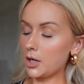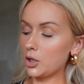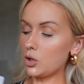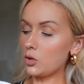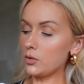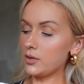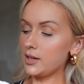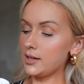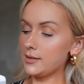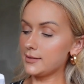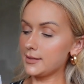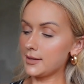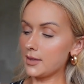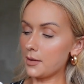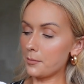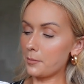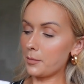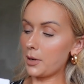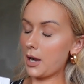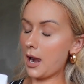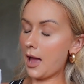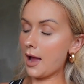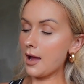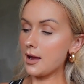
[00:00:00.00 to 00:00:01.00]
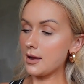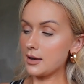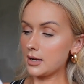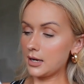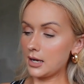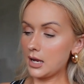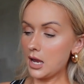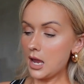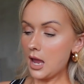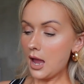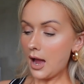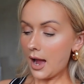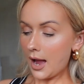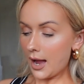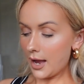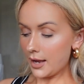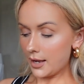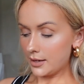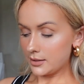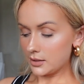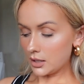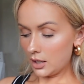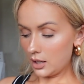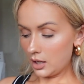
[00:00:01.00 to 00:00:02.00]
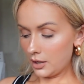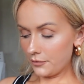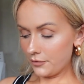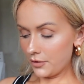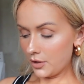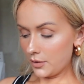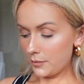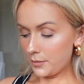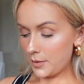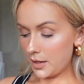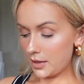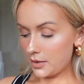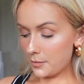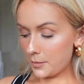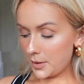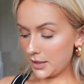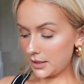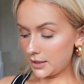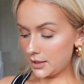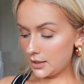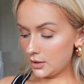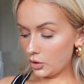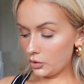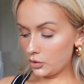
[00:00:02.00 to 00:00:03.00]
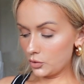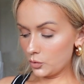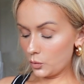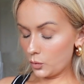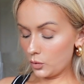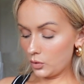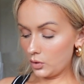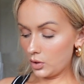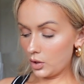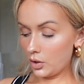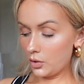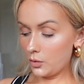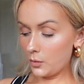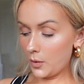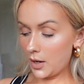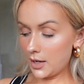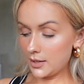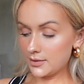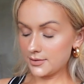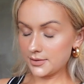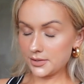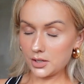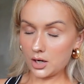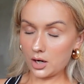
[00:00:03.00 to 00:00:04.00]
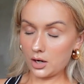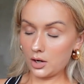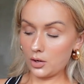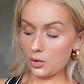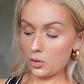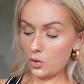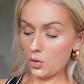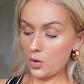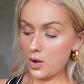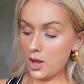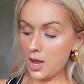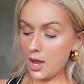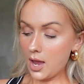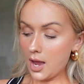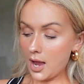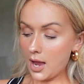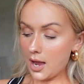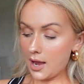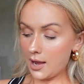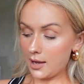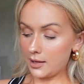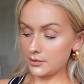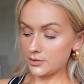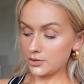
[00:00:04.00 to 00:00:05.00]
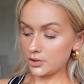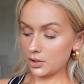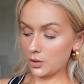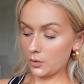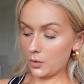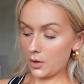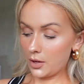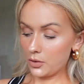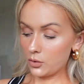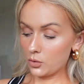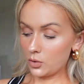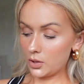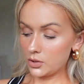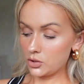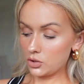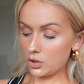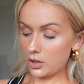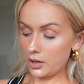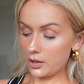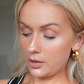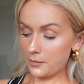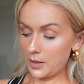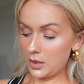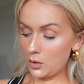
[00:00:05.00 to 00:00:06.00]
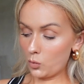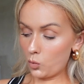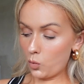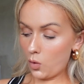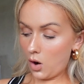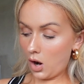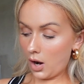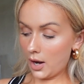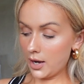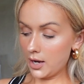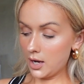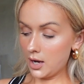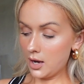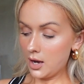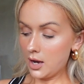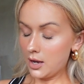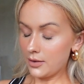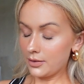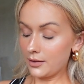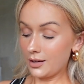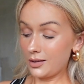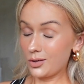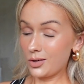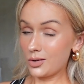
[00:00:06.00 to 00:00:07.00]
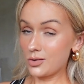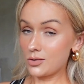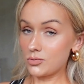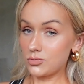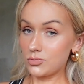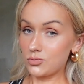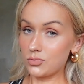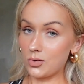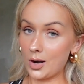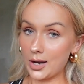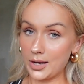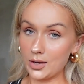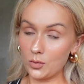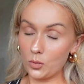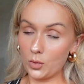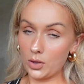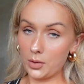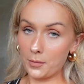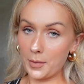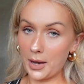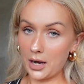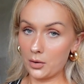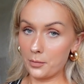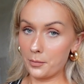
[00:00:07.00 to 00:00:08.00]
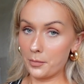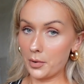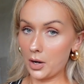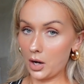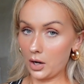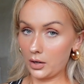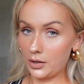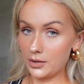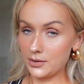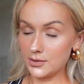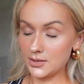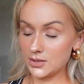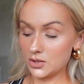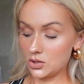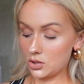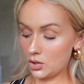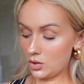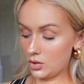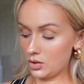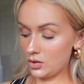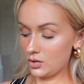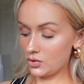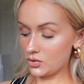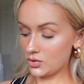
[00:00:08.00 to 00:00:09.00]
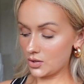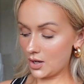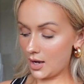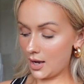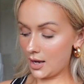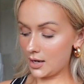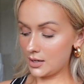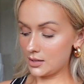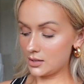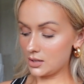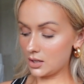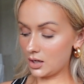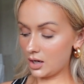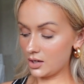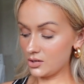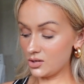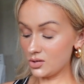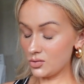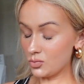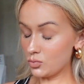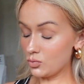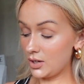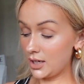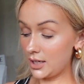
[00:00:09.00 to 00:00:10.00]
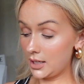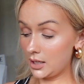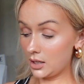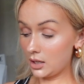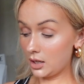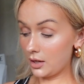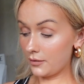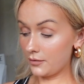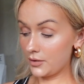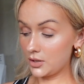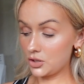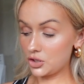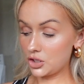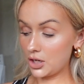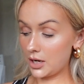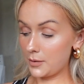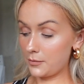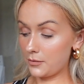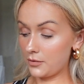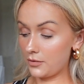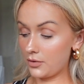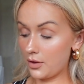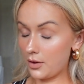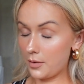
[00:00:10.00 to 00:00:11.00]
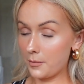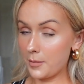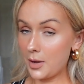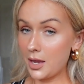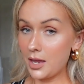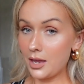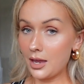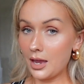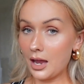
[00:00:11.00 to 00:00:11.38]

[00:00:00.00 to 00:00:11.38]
I got these in the black and I love them. They're the baggy low waist style, and so I thought I'd try them in the white. They look great with a pair of Birkenstocks and I just really love the shape of them.